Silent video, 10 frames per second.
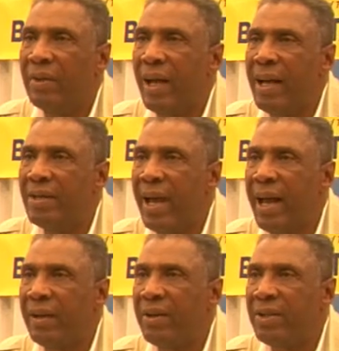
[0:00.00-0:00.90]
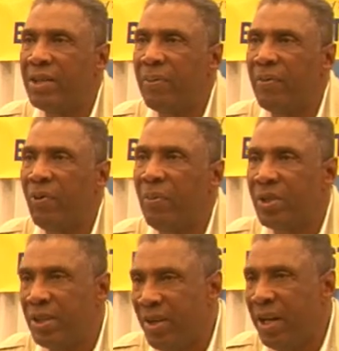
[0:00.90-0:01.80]
Well, as actors, as
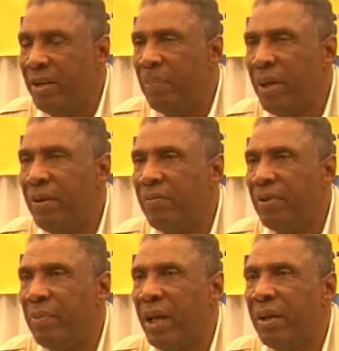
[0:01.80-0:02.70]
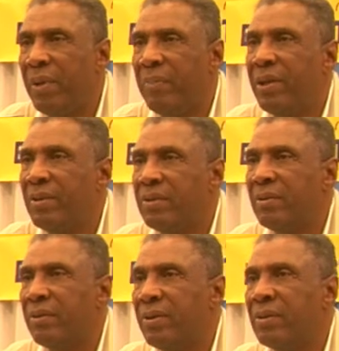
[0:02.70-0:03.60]
performers, as an independent filmmaker, maybe you'll
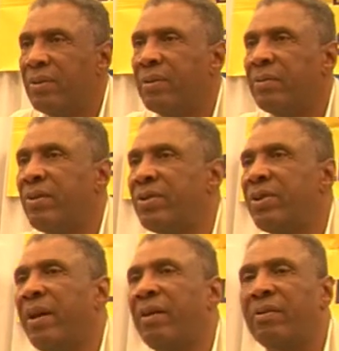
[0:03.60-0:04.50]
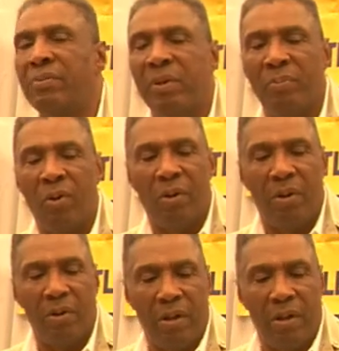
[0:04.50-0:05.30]
understand a little bit more